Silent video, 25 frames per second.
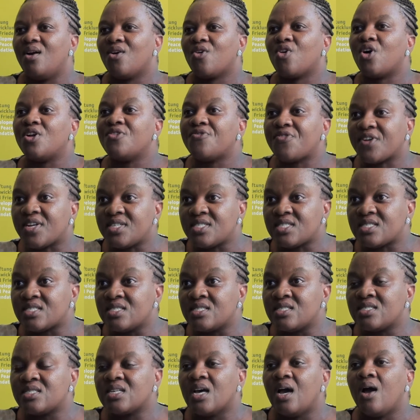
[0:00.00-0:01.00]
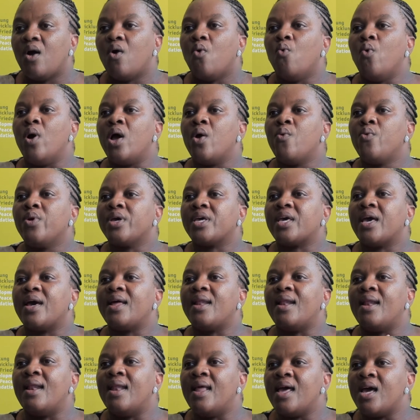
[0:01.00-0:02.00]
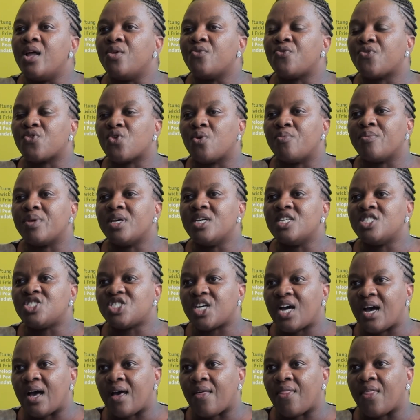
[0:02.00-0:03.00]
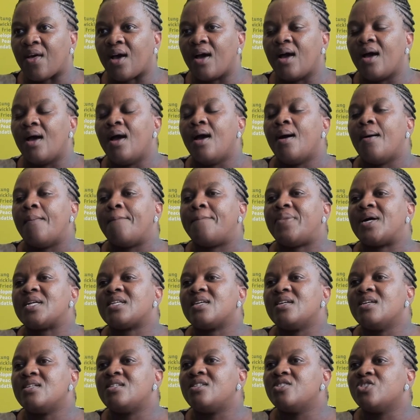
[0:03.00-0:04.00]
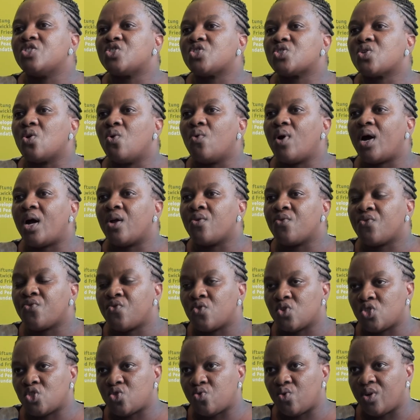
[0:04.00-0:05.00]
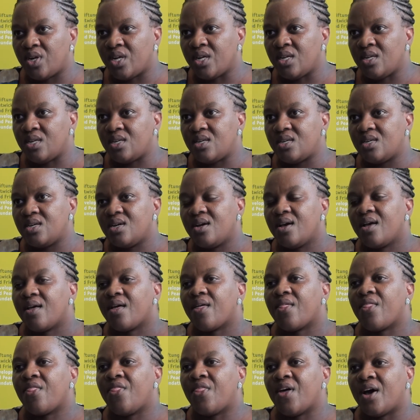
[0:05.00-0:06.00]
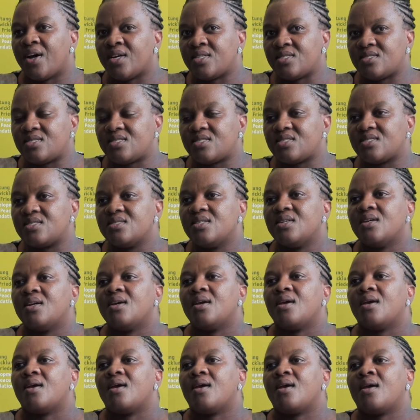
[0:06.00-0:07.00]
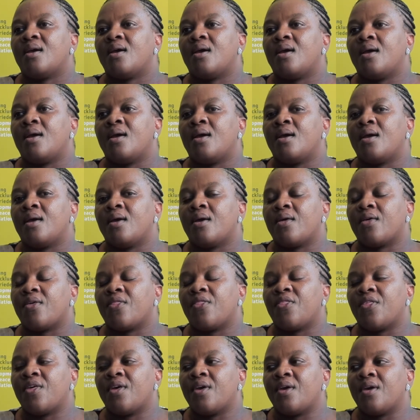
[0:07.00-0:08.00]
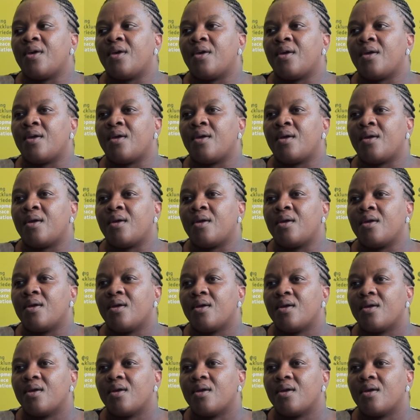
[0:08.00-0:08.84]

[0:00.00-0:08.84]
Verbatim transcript: conferences where we can learn from each other. But it is so unfortunate that uh, the,